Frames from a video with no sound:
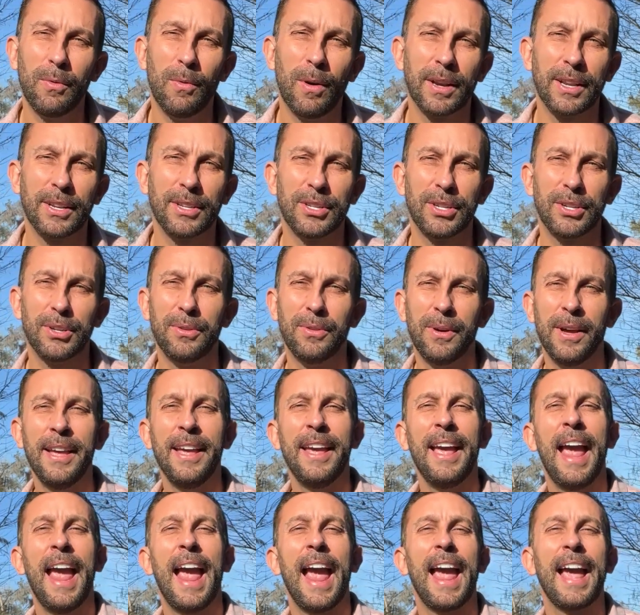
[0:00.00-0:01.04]
want to do.
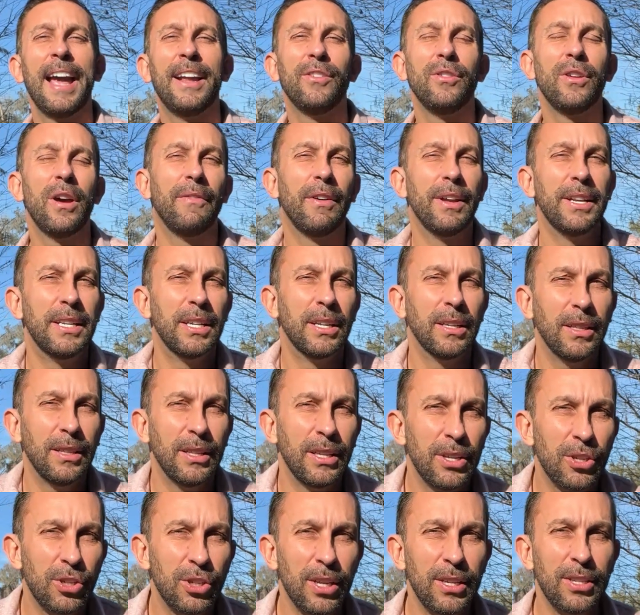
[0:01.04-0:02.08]
And you have a
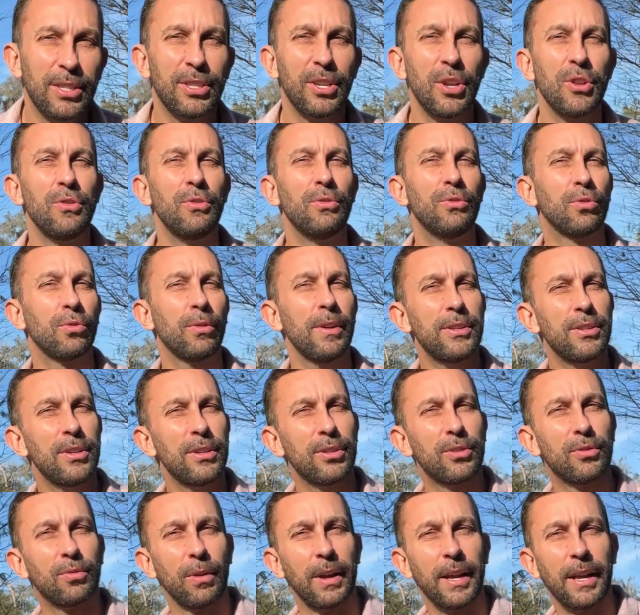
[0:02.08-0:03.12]
delicious,
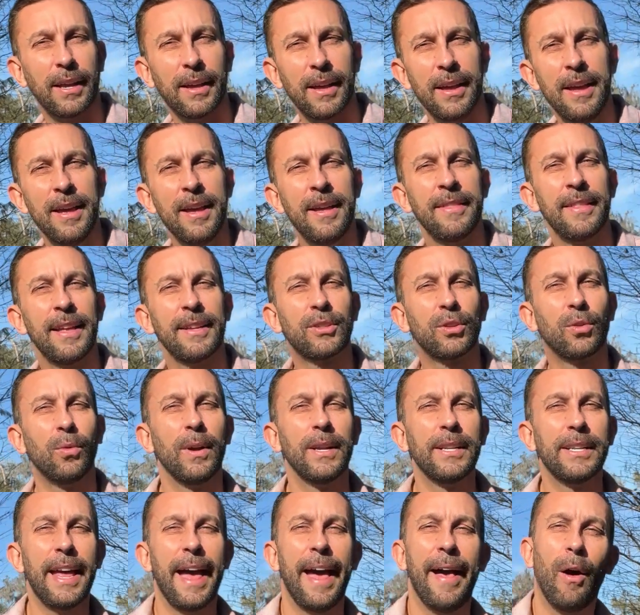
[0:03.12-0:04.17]
nutritious drink that's
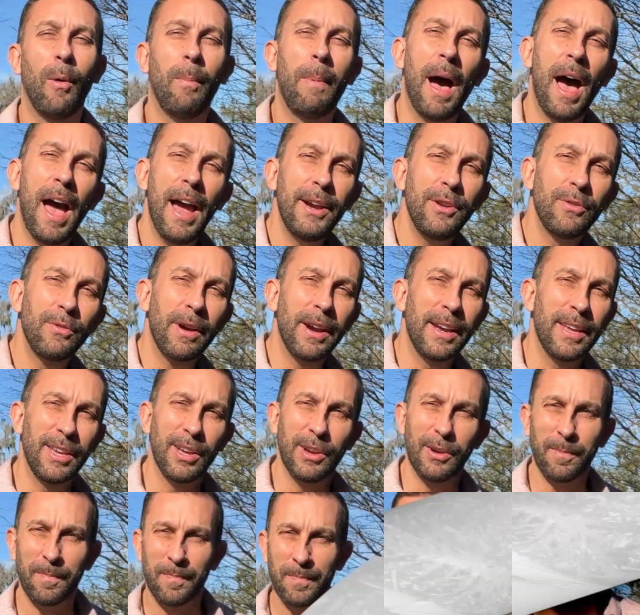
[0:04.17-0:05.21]
going to help hydrate
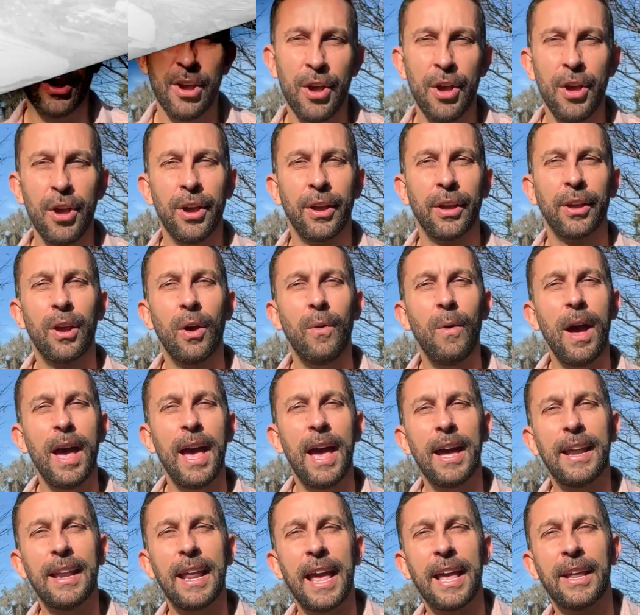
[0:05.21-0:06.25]
you there. Go
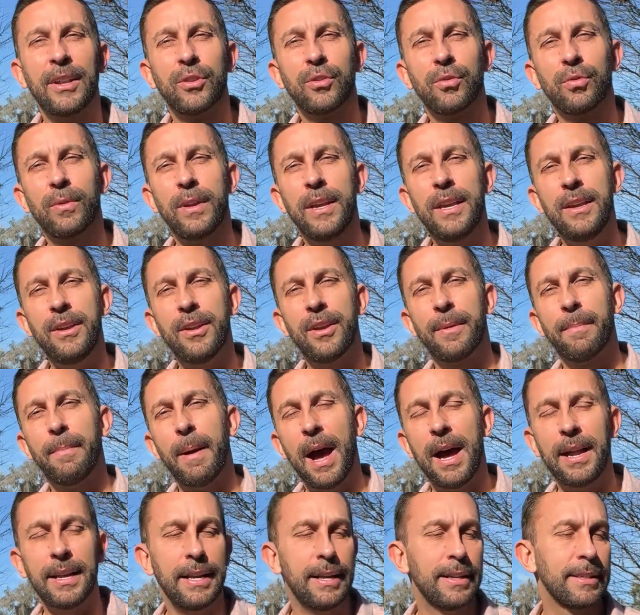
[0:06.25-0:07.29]
ahead and treat your
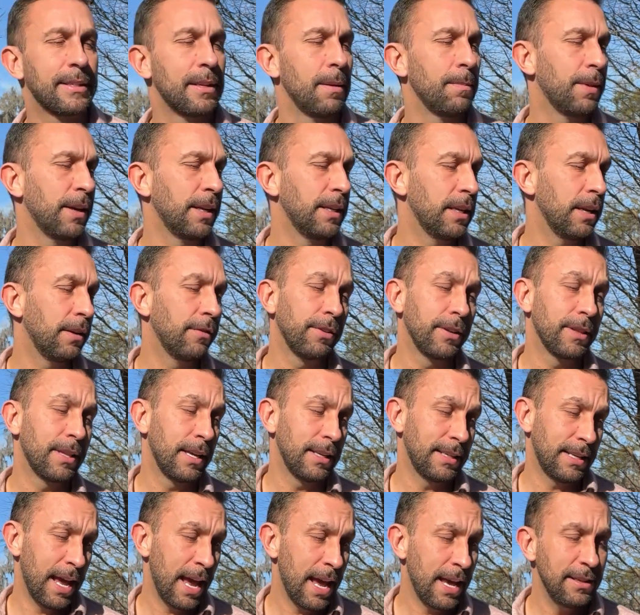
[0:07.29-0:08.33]
body to something different
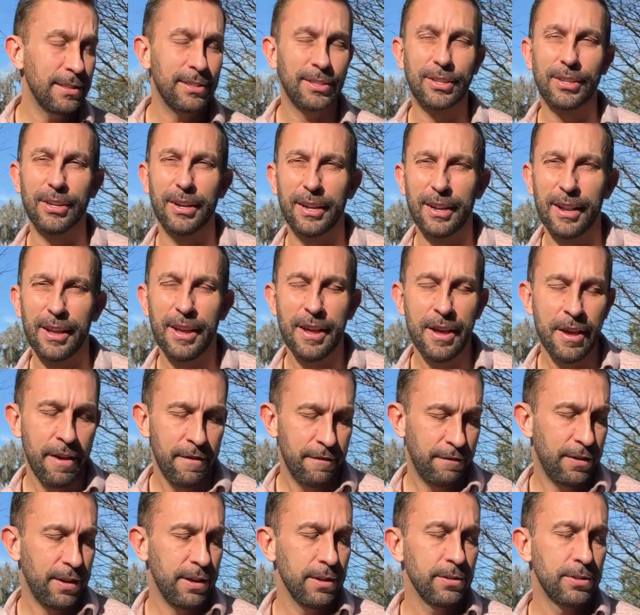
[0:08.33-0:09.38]
that tastes good,
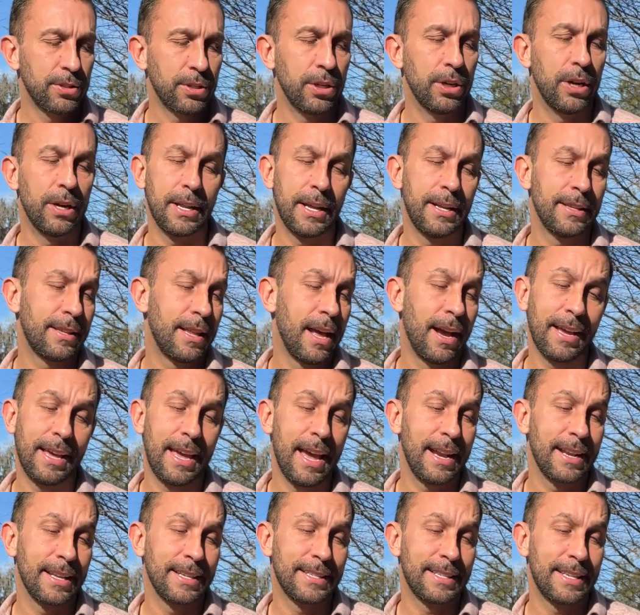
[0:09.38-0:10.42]
feels good.
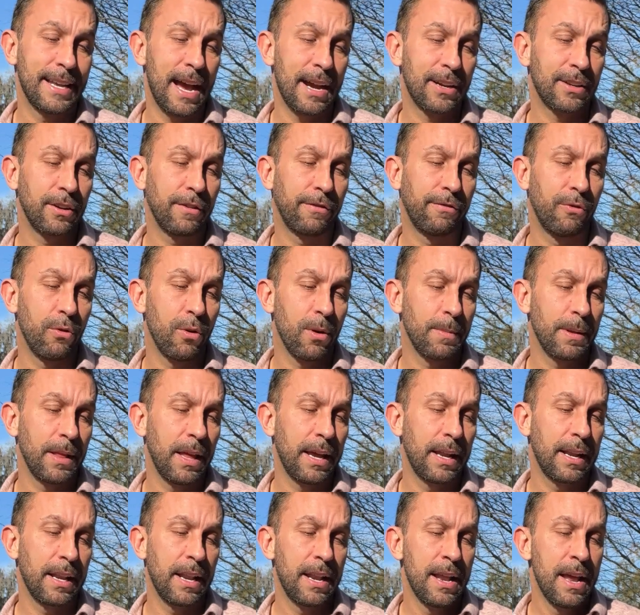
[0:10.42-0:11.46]
Again, it's doctor
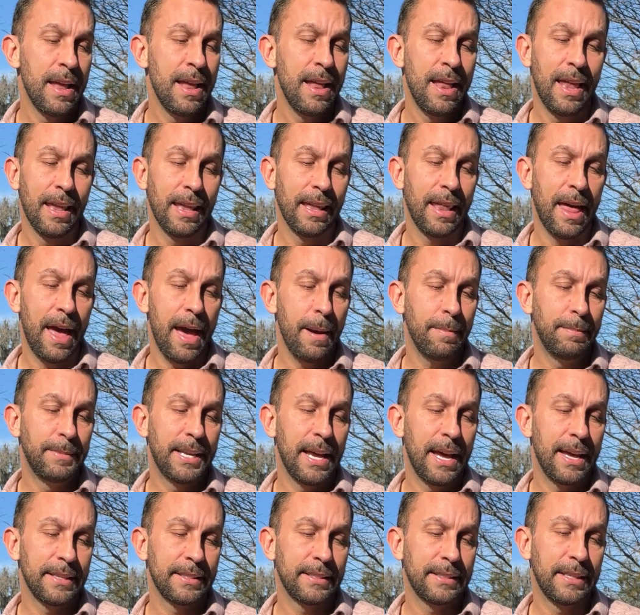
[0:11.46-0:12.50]
formulated, lab
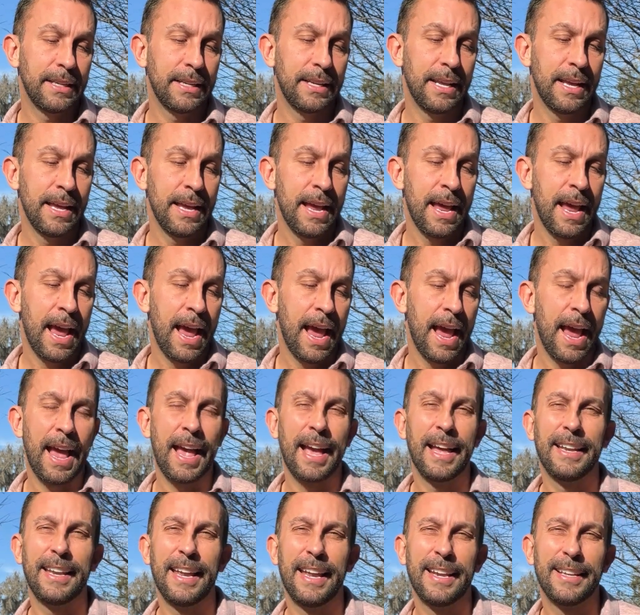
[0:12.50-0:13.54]
tested,
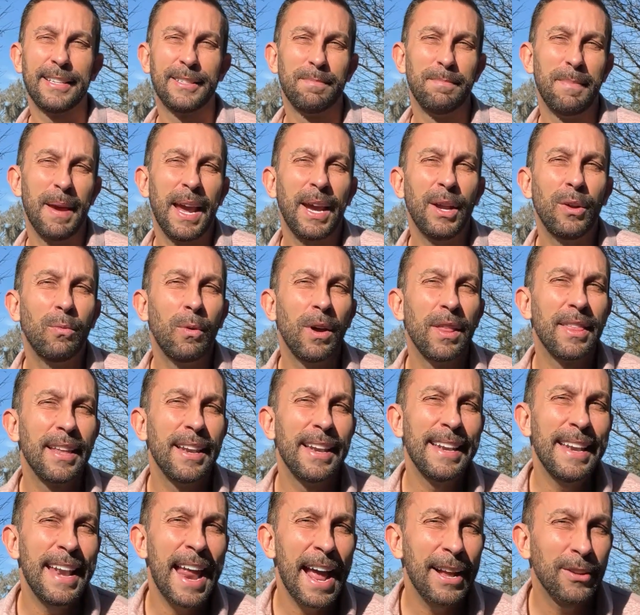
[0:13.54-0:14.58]
and it is made with
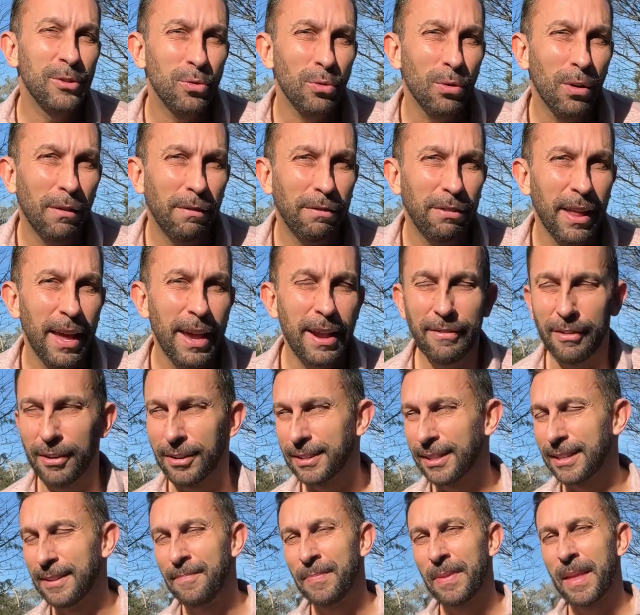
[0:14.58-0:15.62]
natural
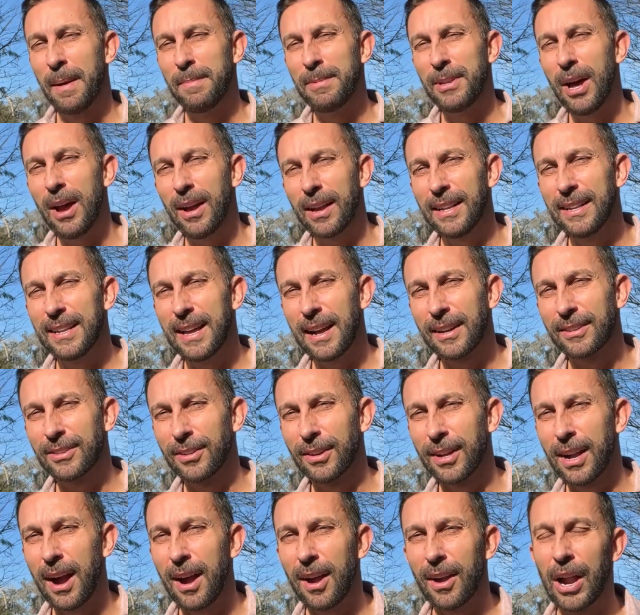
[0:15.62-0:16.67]
flavors. I'm talking Dr.
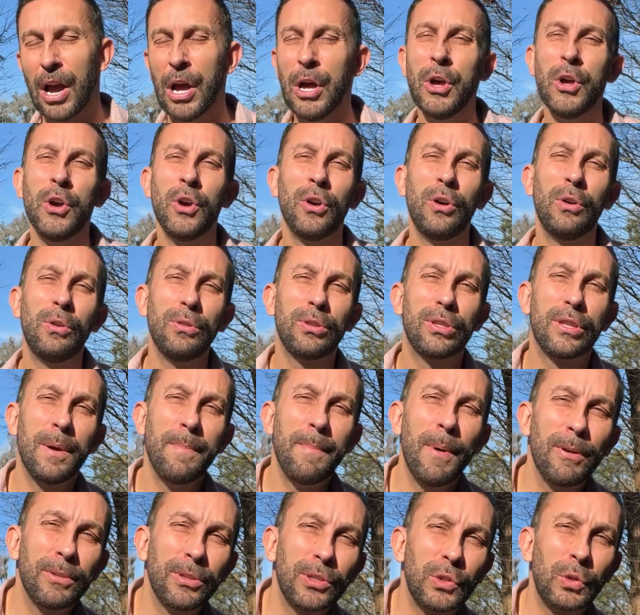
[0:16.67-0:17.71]
Kara, who's the
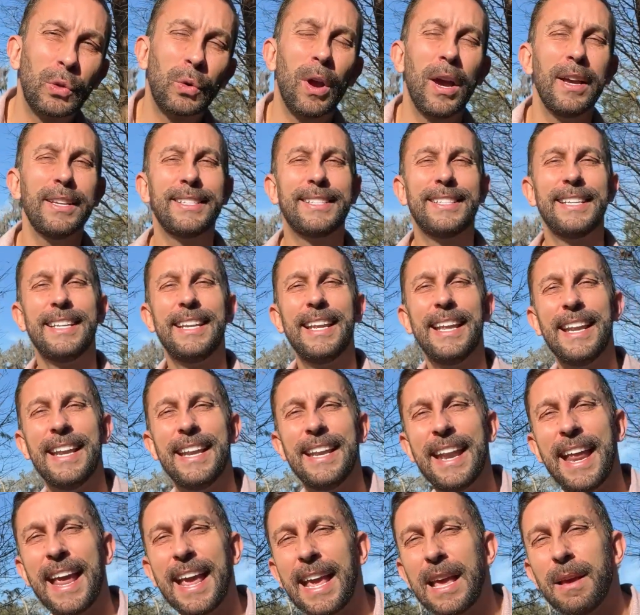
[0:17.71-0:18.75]
most trusted
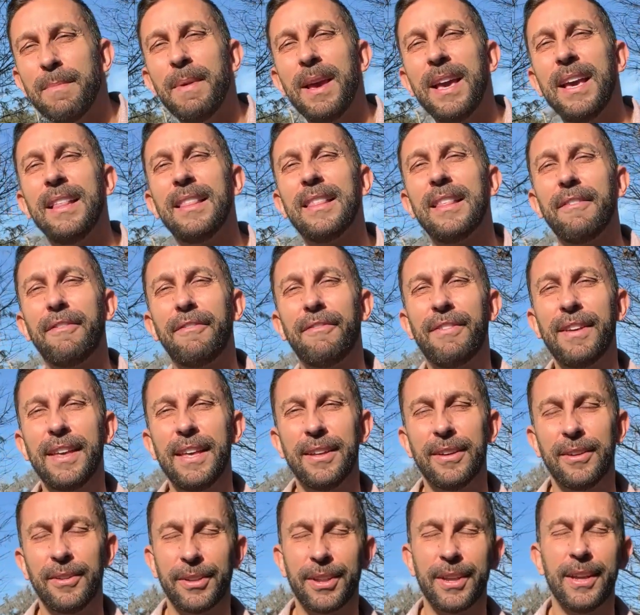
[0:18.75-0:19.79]
name in the
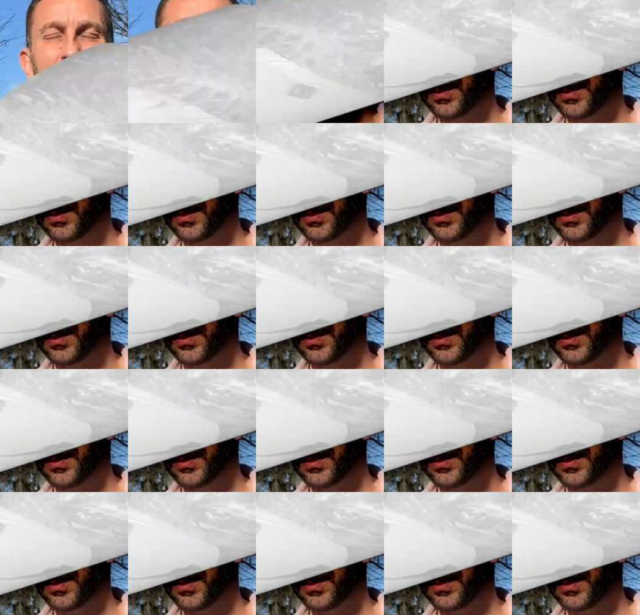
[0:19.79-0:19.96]
field.